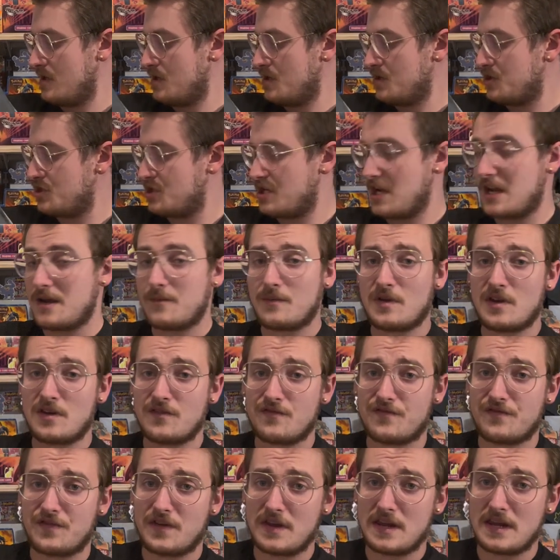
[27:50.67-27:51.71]
Shaman
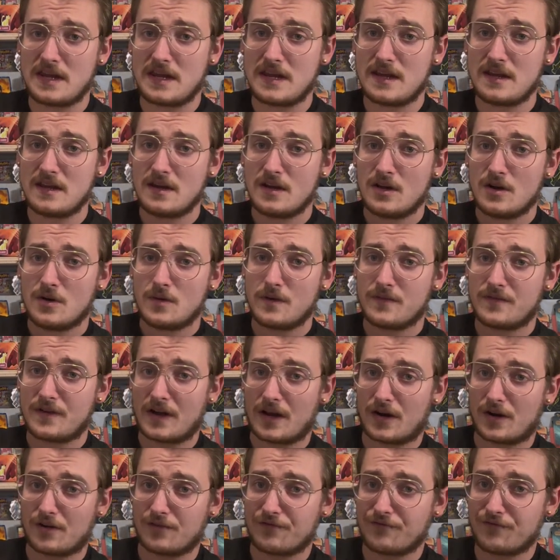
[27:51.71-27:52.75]
V. We've got
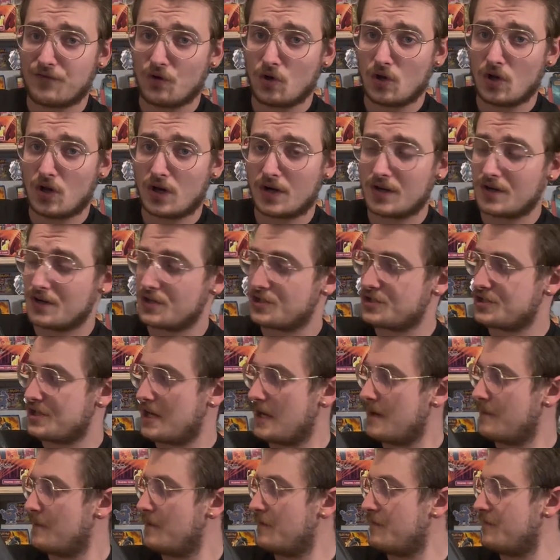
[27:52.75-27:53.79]
our full art
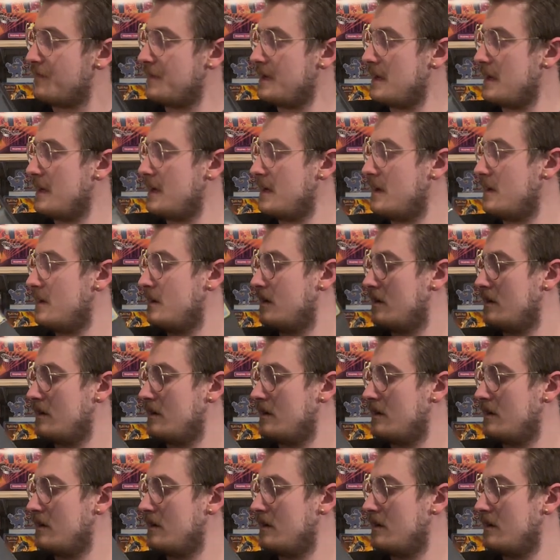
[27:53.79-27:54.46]
Shaman V.